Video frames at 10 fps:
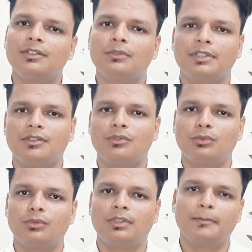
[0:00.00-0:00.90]
you need
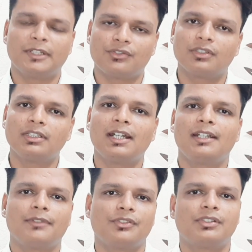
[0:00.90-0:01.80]
to mention that
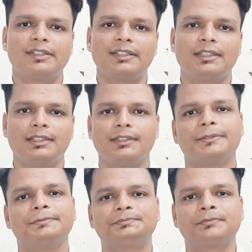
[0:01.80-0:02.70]
deficiency
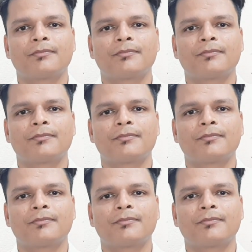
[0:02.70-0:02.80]
in